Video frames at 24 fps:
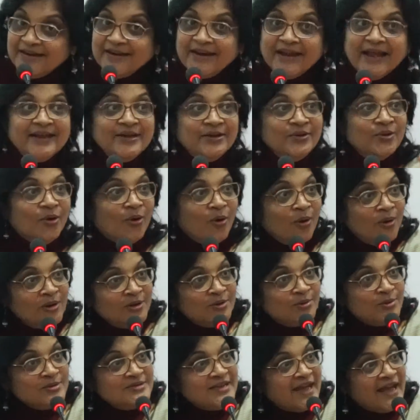And in
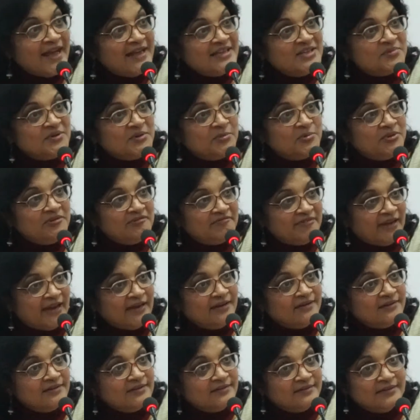all those ads we would
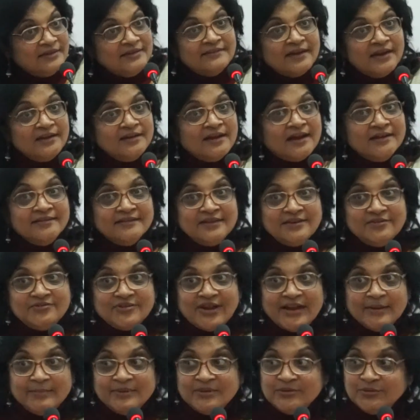find Indira Gandhi
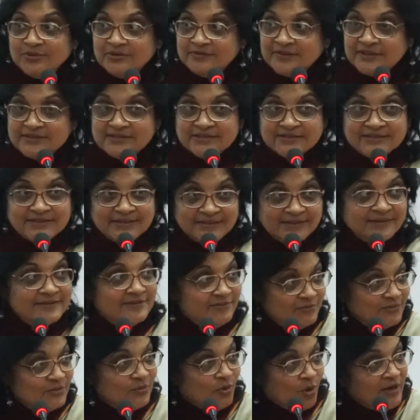Tribal University,
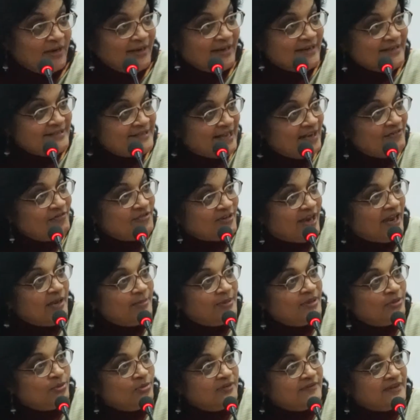calling itself Tribal
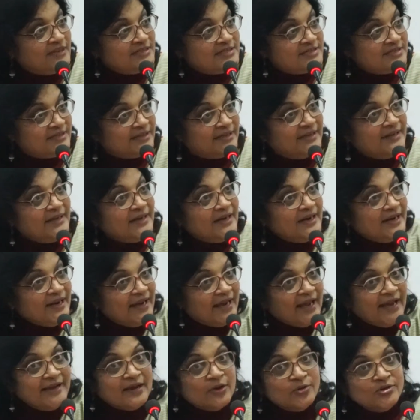University.
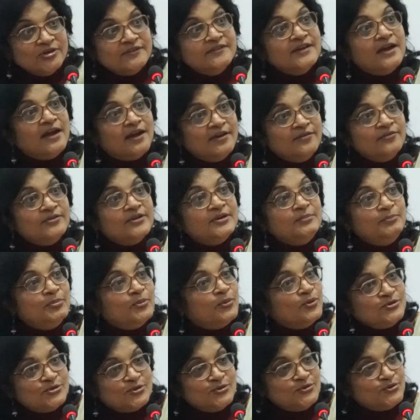And out of 100
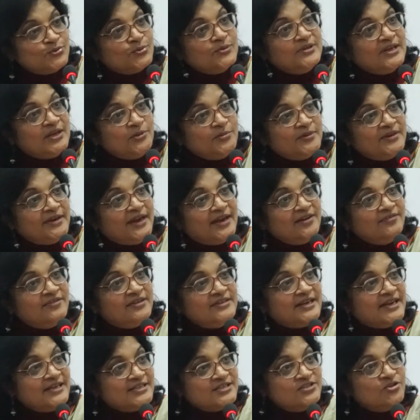posts or so that were
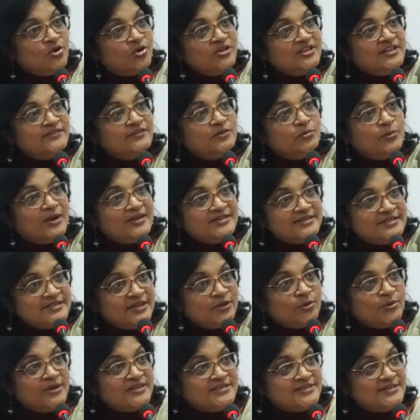advertised, not even one,
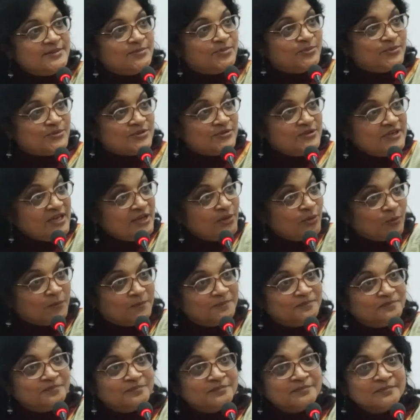0 ST posts,
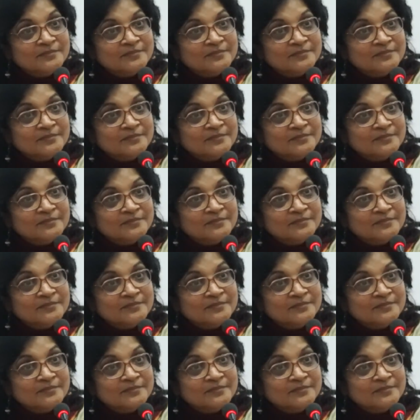0.